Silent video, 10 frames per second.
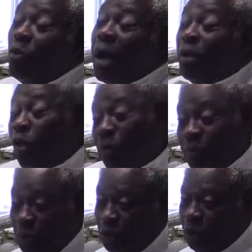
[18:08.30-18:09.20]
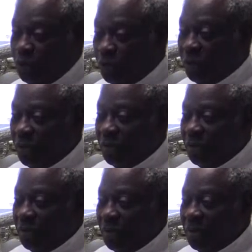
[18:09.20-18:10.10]
will welcome you.
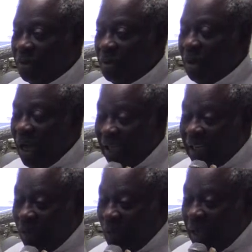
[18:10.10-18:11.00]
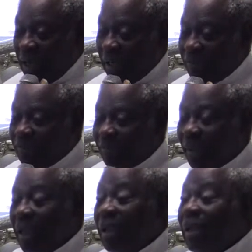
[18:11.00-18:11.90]
Hallelujah.
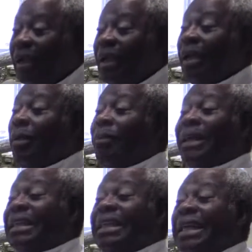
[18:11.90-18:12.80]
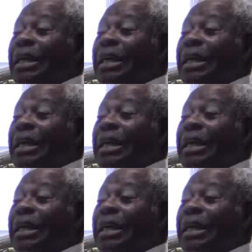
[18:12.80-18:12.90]
Hallelujah. But in the